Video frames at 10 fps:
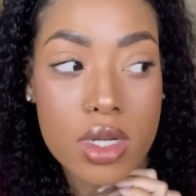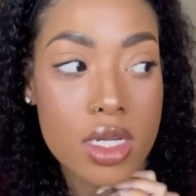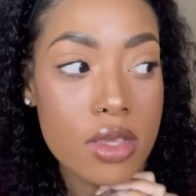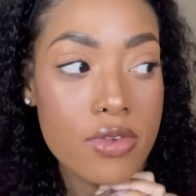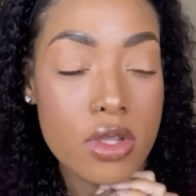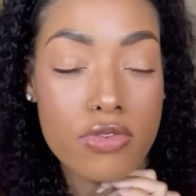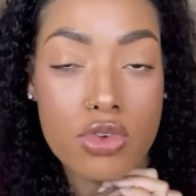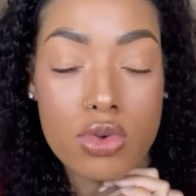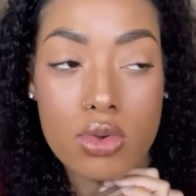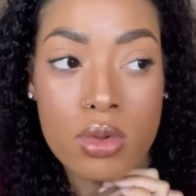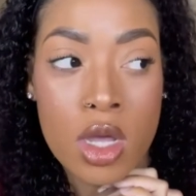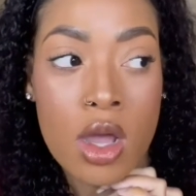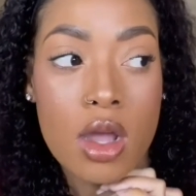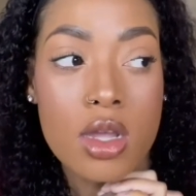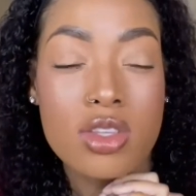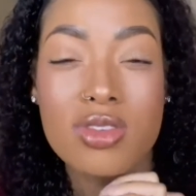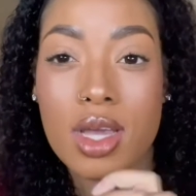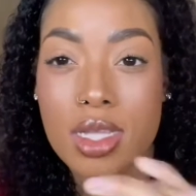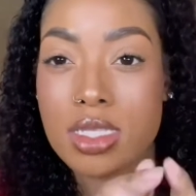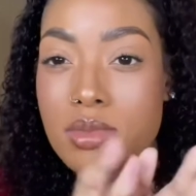And even if you, you know
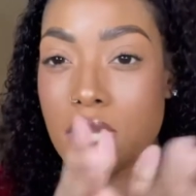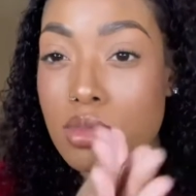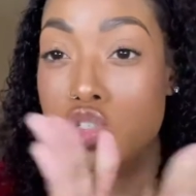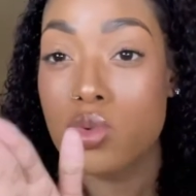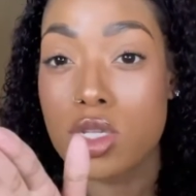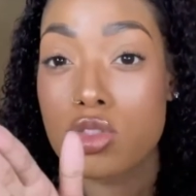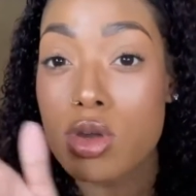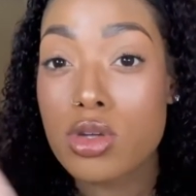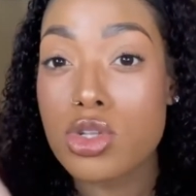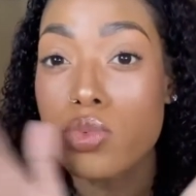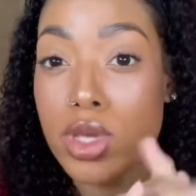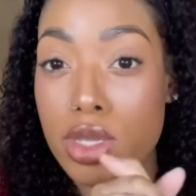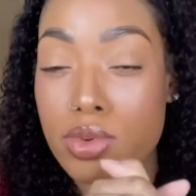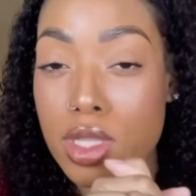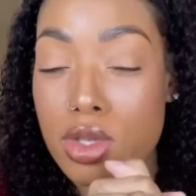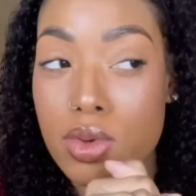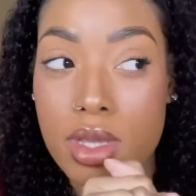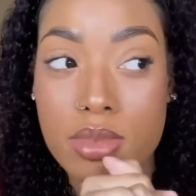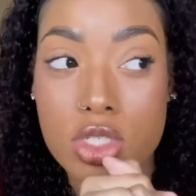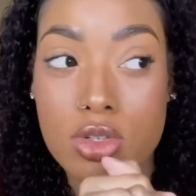how sometimes you want to throw on a wig really
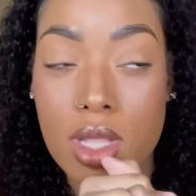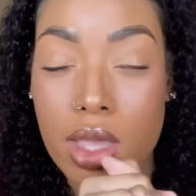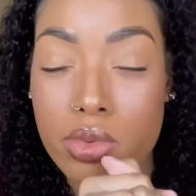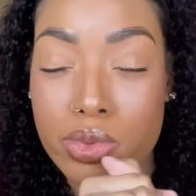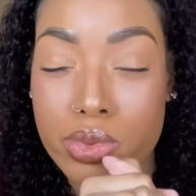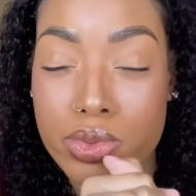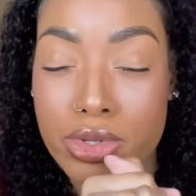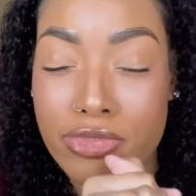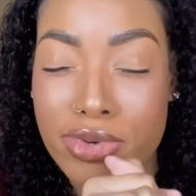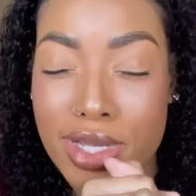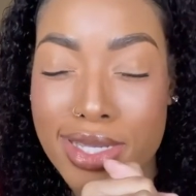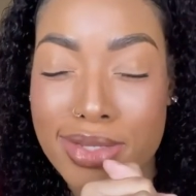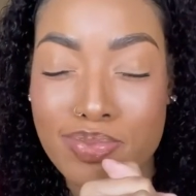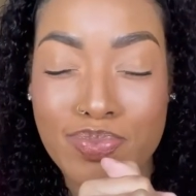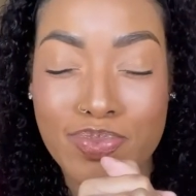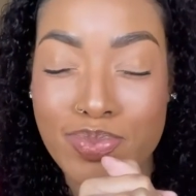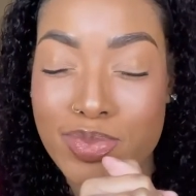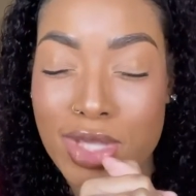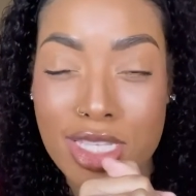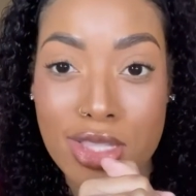quick, but you like, ooh, the front,
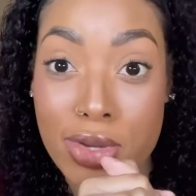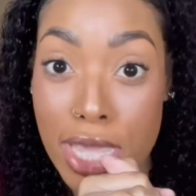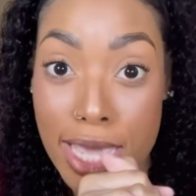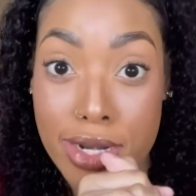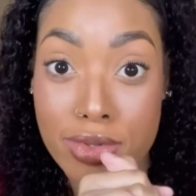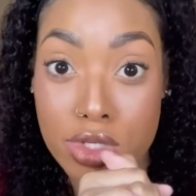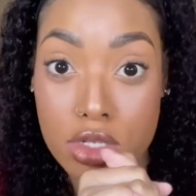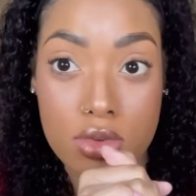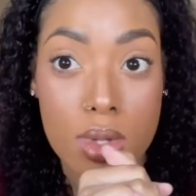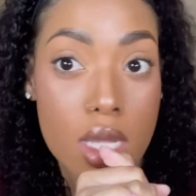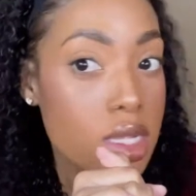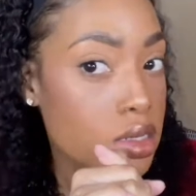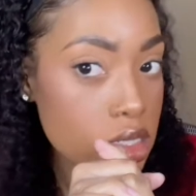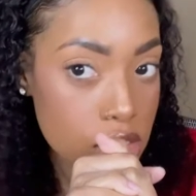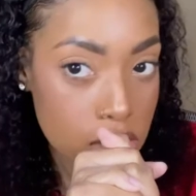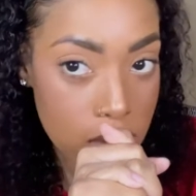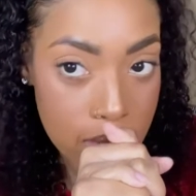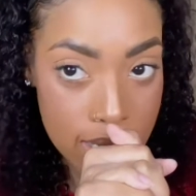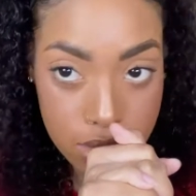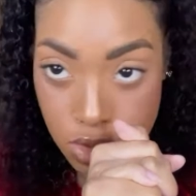let's throw a hat on too. This, you don't
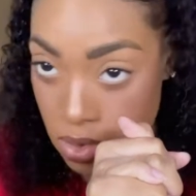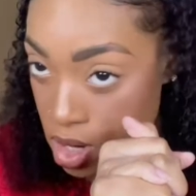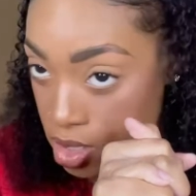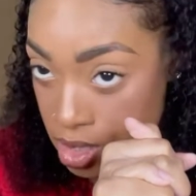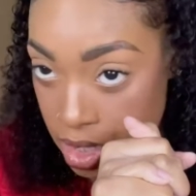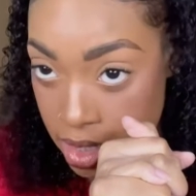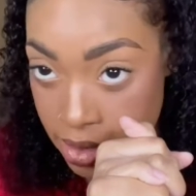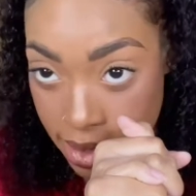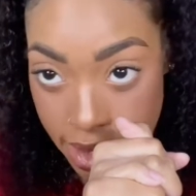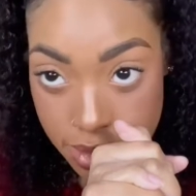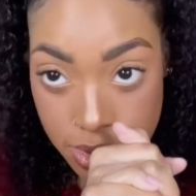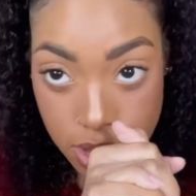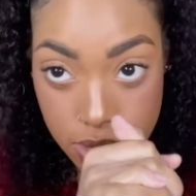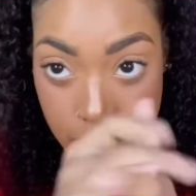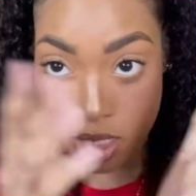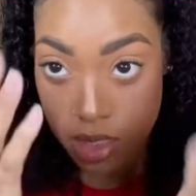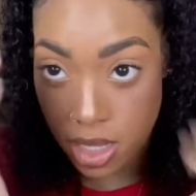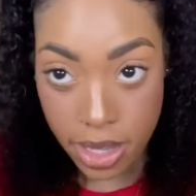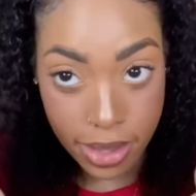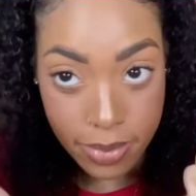gotta do all of that. Like, literally, the
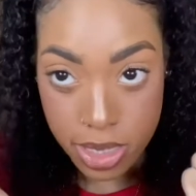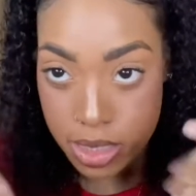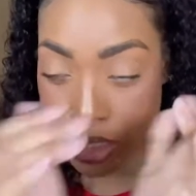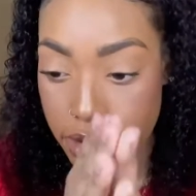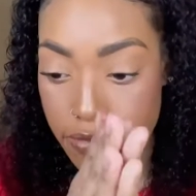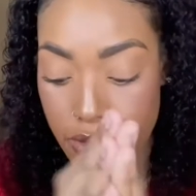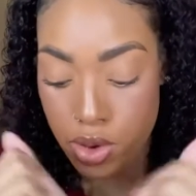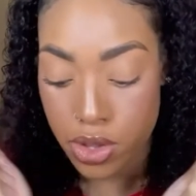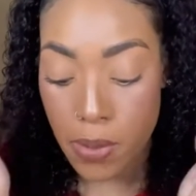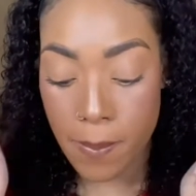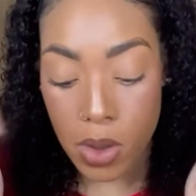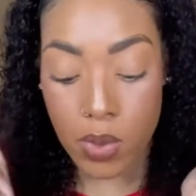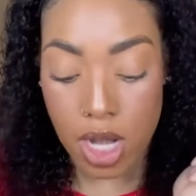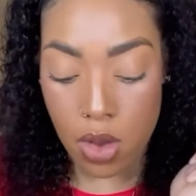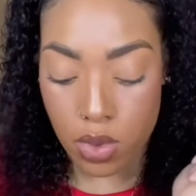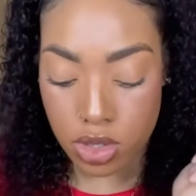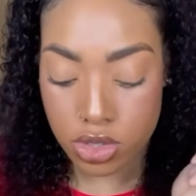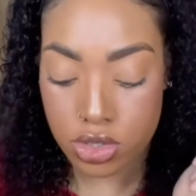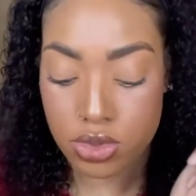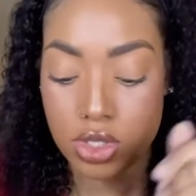headband is there for you. But what I will
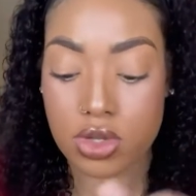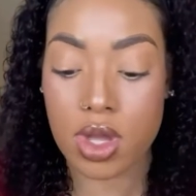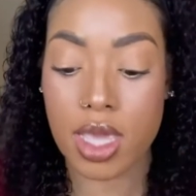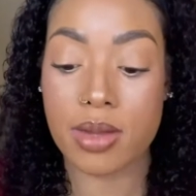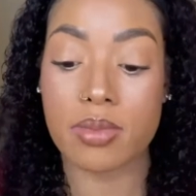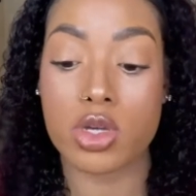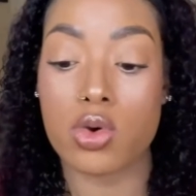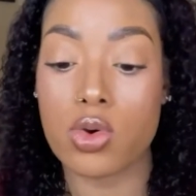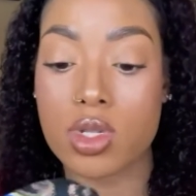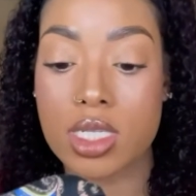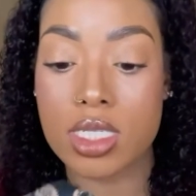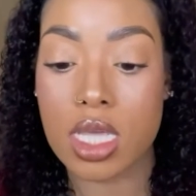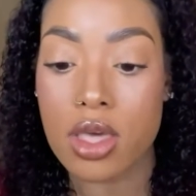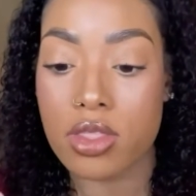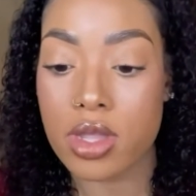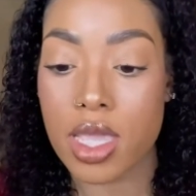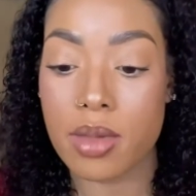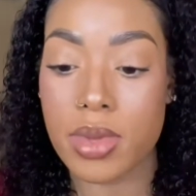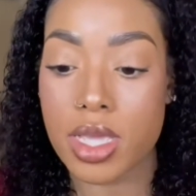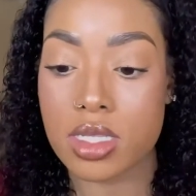do is go ahead and put on these other
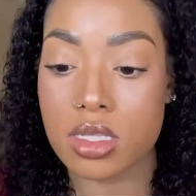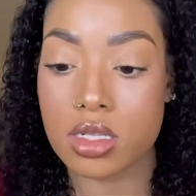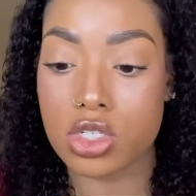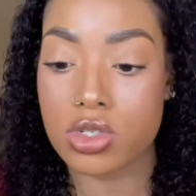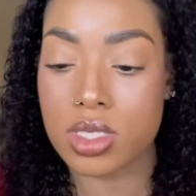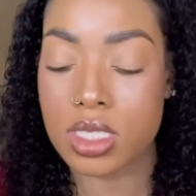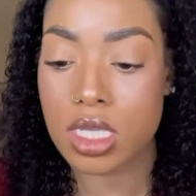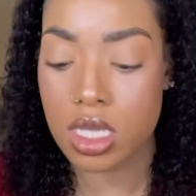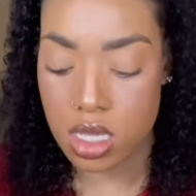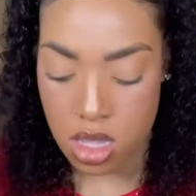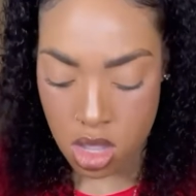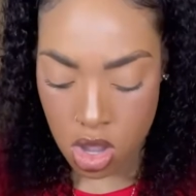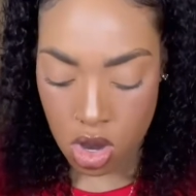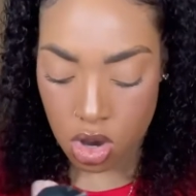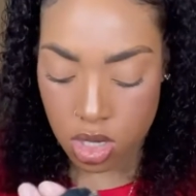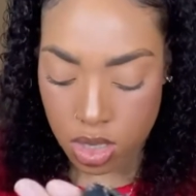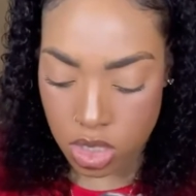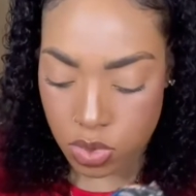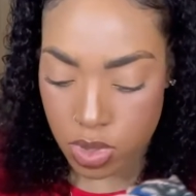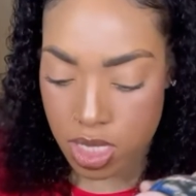headbands so that you can see, or at
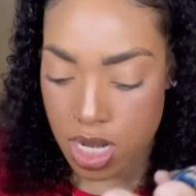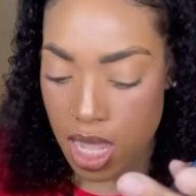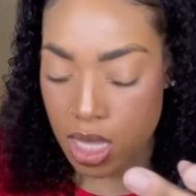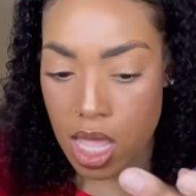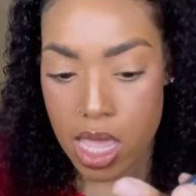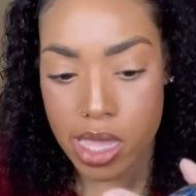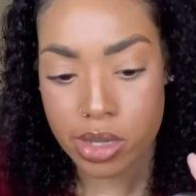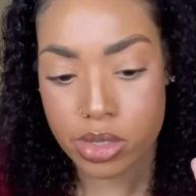least one that I like.